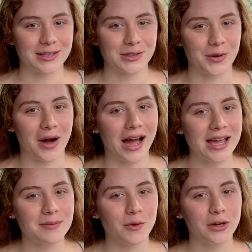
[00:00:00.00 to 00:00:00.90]
so I
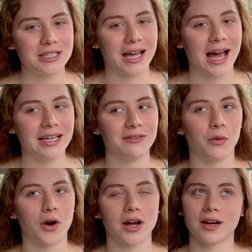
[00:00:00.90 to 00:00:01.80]
am going to kind of
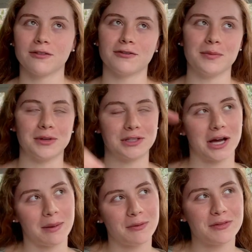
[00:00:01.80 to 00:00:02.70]
work from the
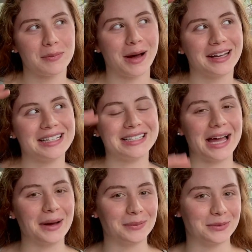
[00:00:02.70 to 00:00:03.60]
top of the body
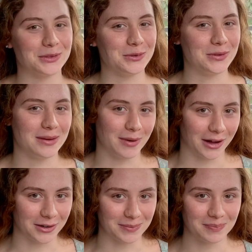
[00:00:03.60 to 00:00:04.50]
down to the
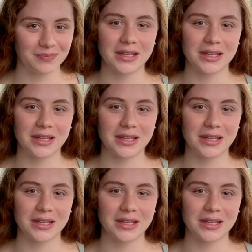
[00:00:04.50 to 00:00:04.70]
bottom.